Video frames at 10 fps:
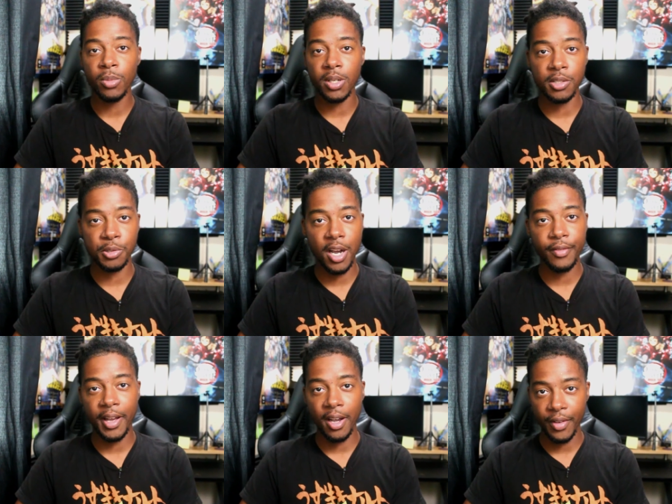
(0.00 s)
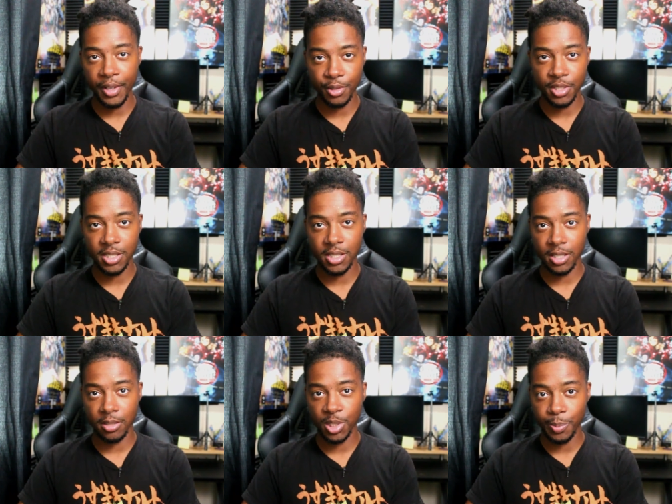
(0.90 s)
because you have to have energy
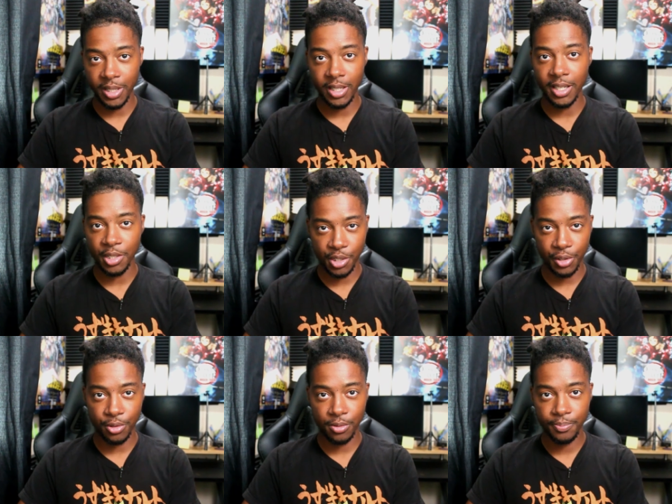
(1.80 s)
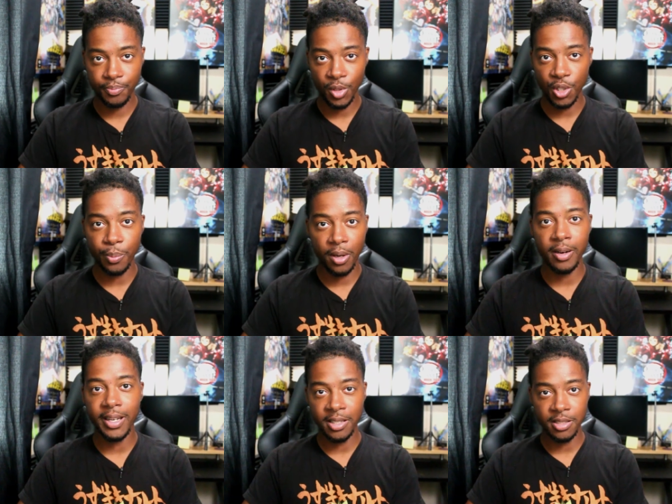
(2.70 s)
to speak in general. You
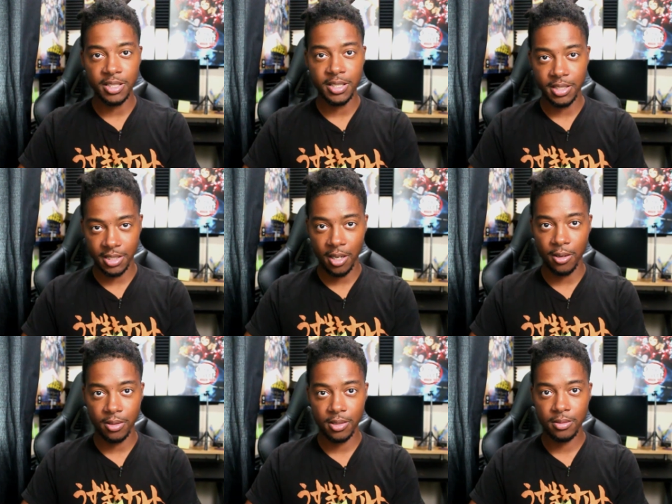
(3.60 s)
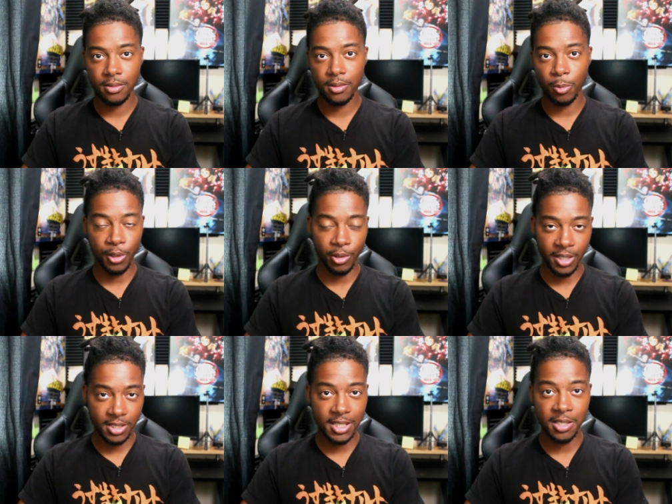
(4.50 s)
burn energy to talk, whether
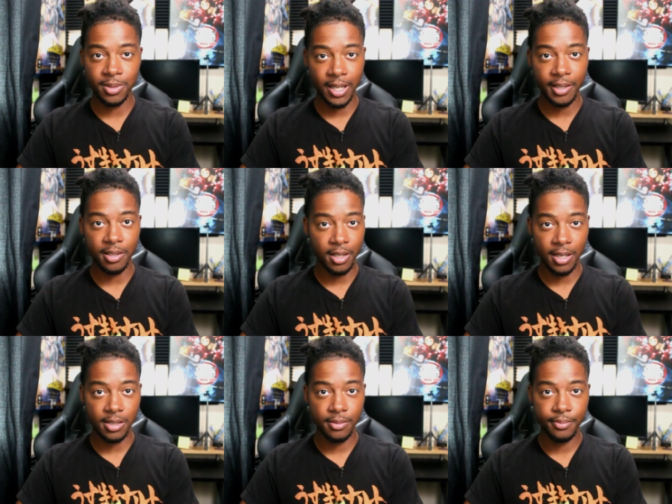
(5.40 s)
it seems like it or not.